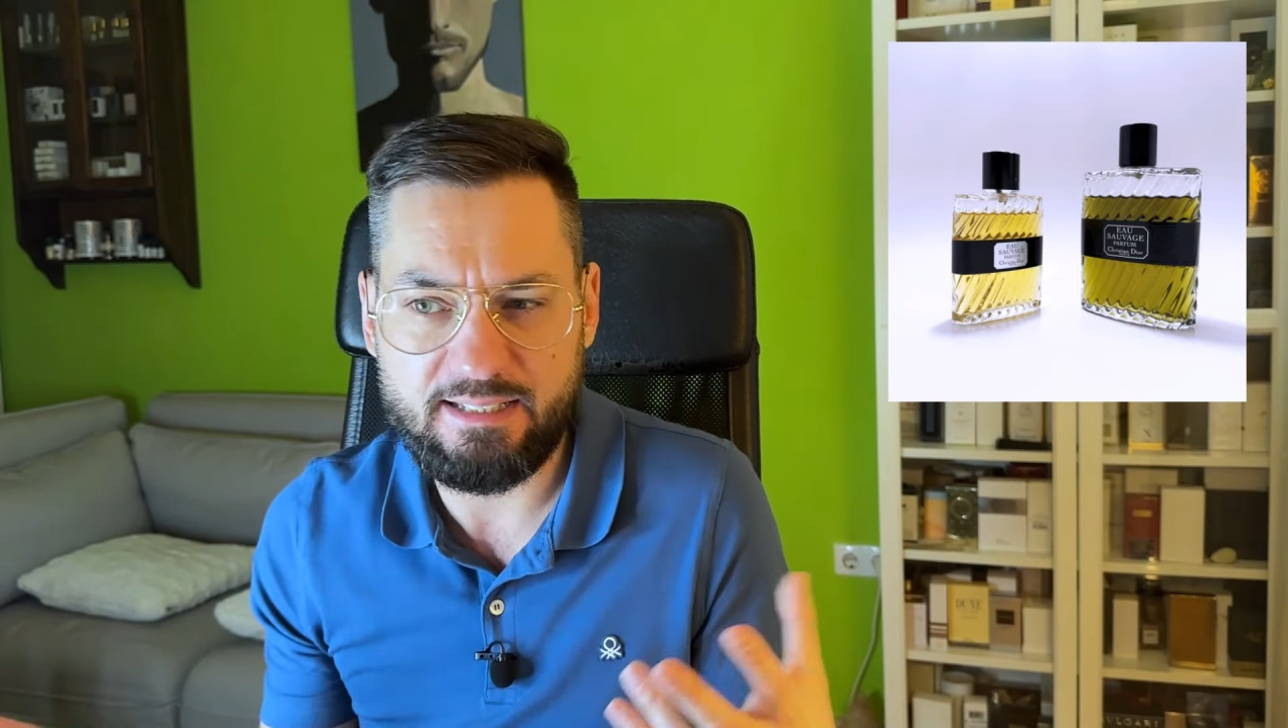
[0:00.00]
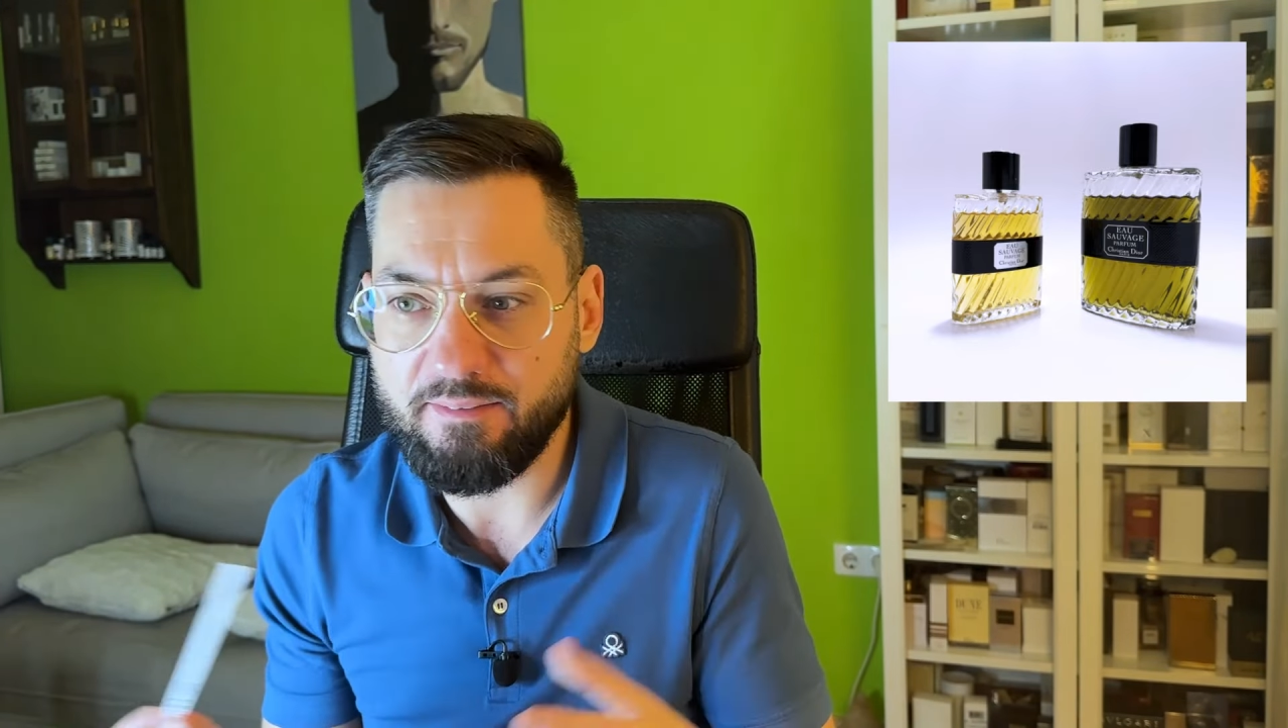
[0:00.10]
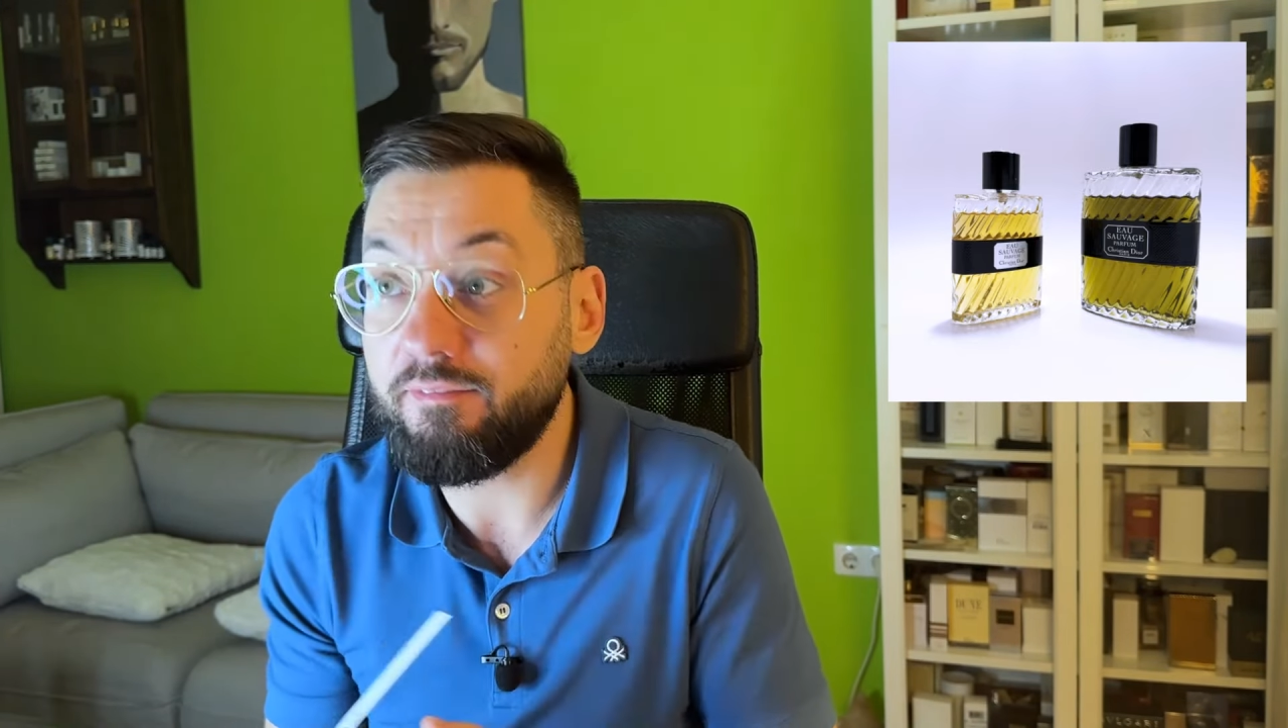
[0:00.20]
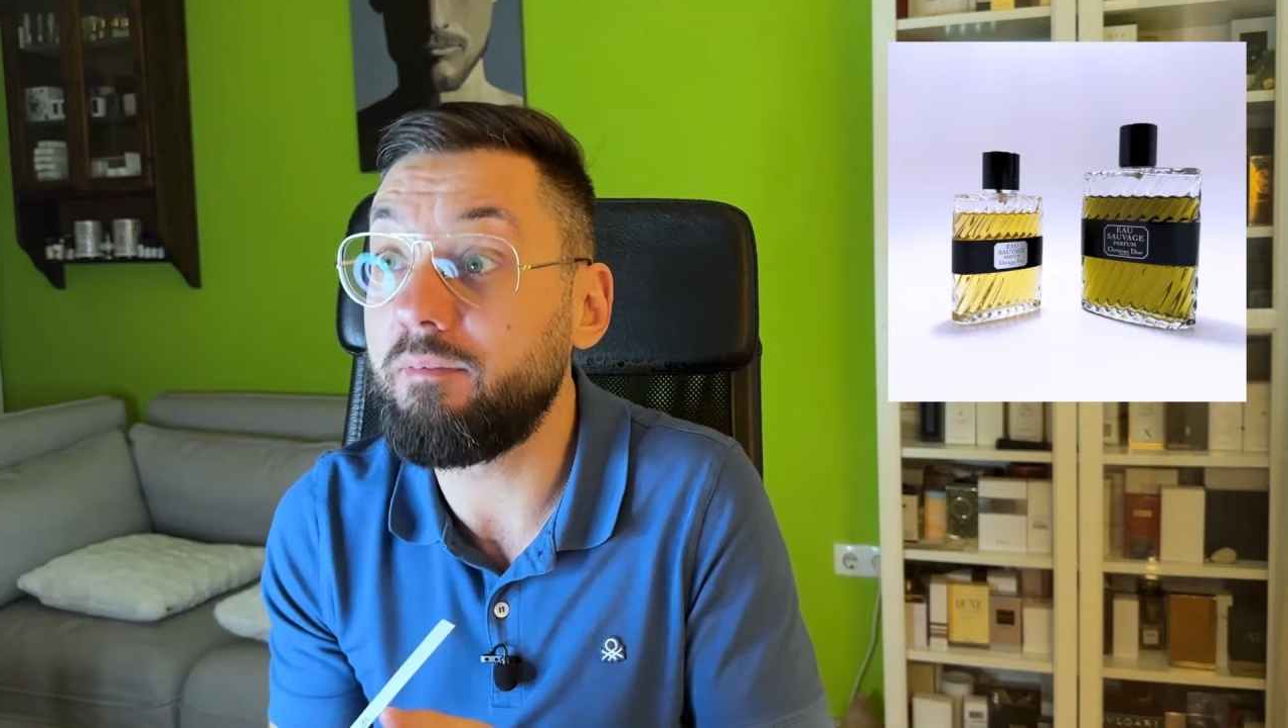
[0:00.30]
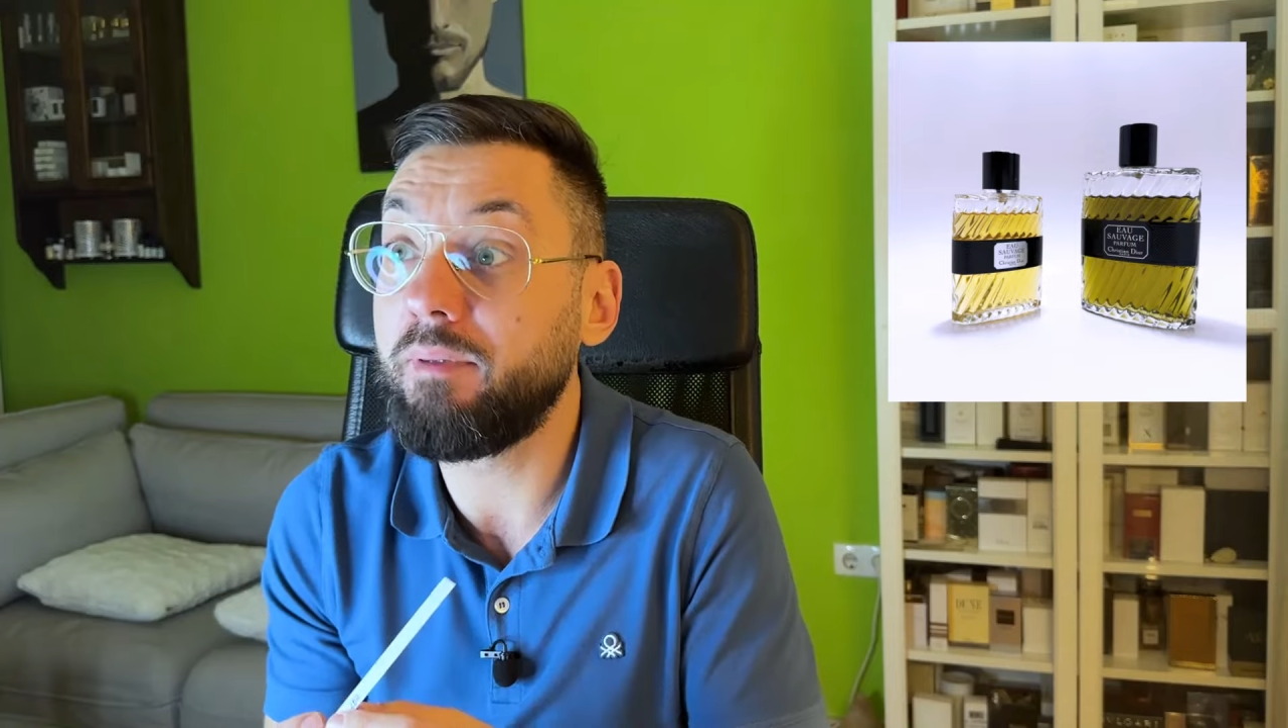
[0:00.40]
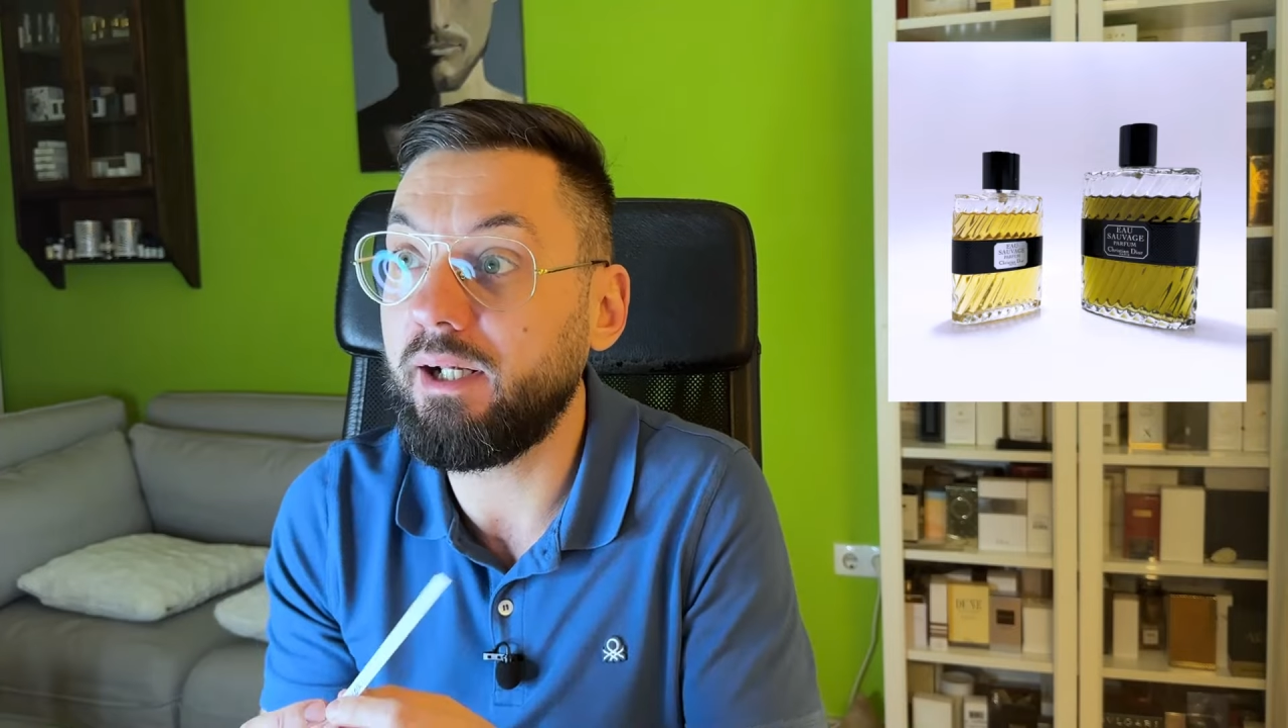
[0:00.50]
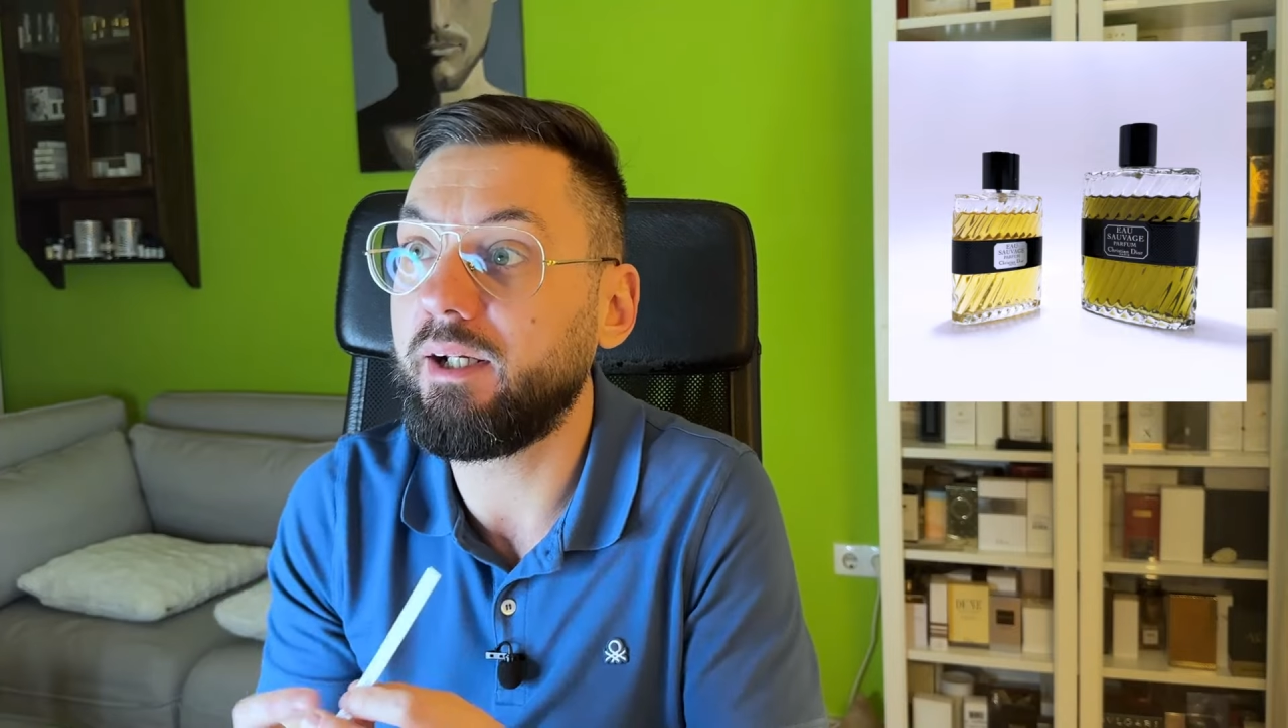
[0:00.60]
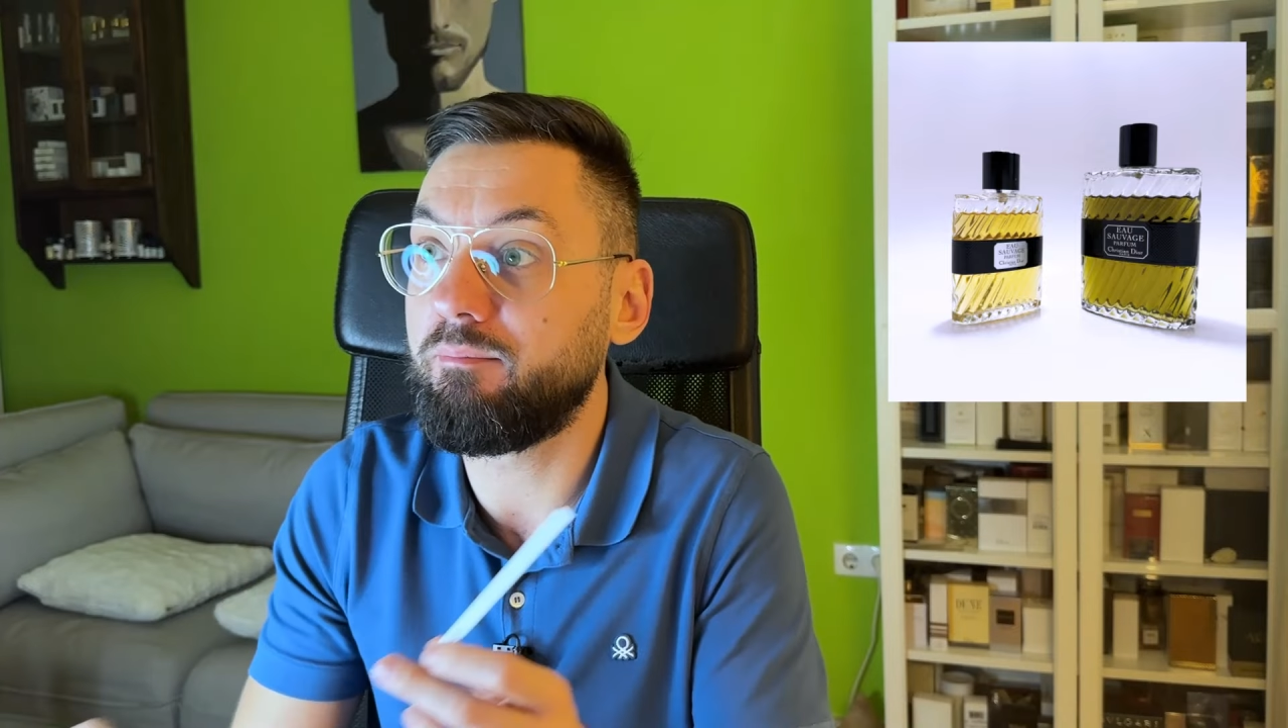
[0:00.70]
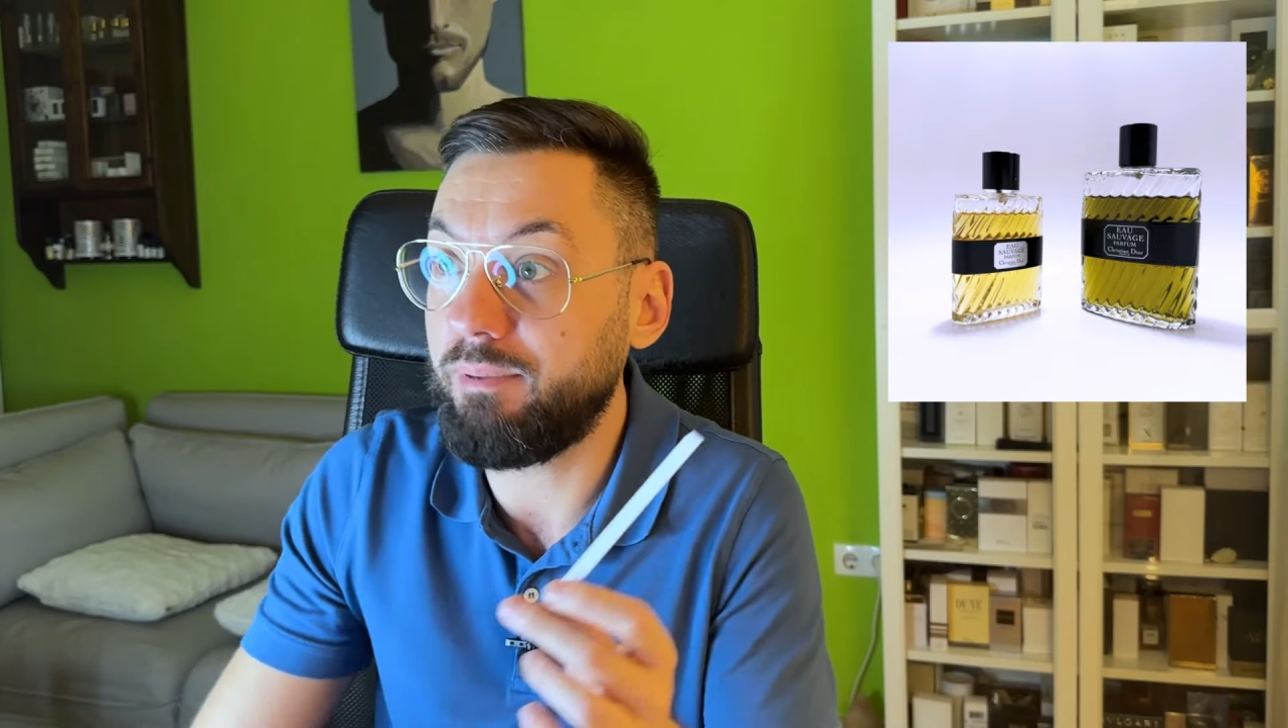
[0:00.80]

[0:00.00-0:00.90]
some familiar